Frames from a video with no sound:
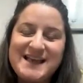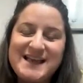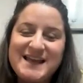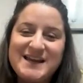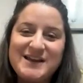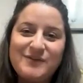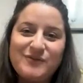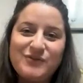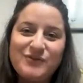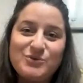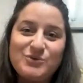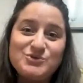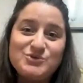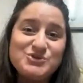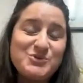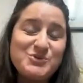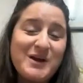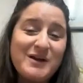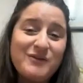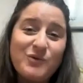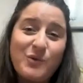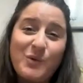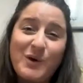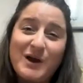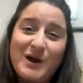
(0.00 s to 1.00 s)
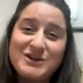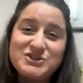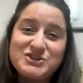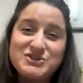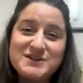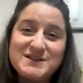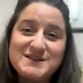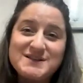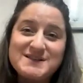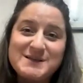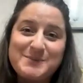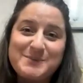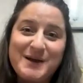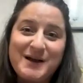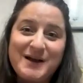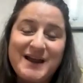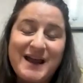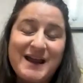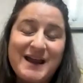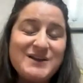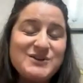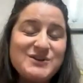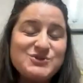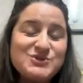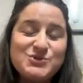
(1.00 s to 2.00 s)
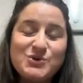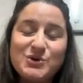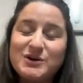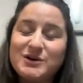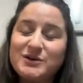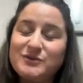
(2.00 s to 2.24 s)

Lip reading: And if you do have questions about any sort